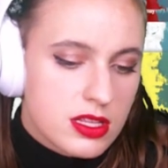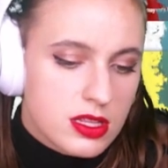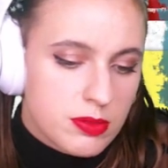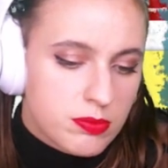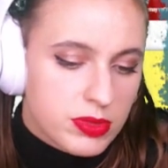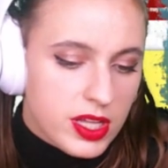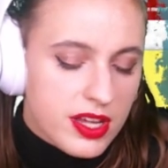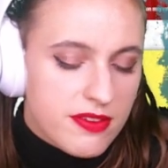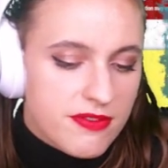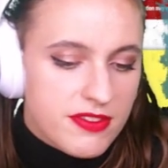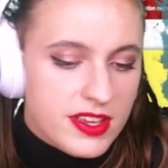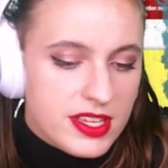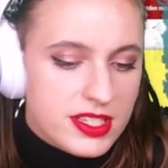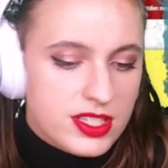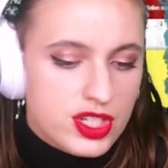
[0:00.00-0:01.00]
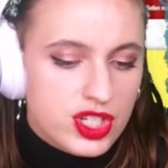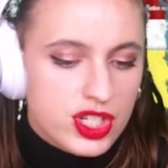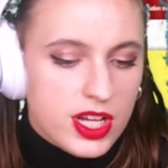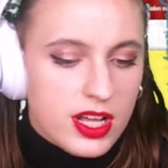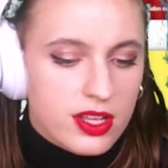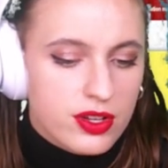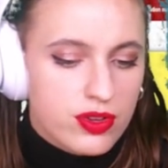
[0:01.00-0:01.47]
The blood feast
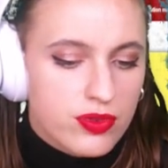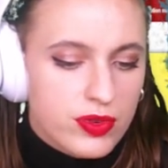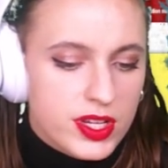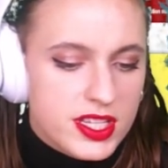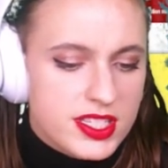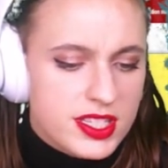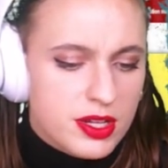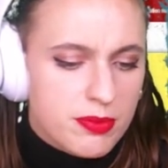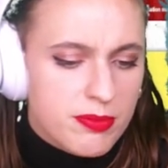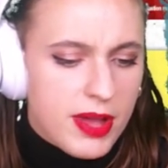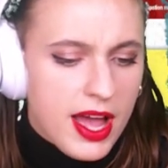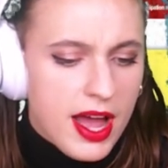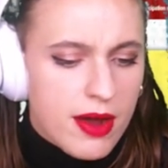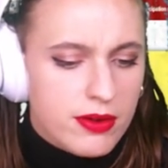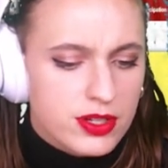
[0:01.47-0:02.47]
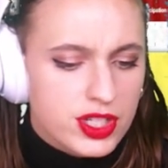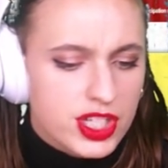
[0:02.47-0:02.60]
shall increase their power.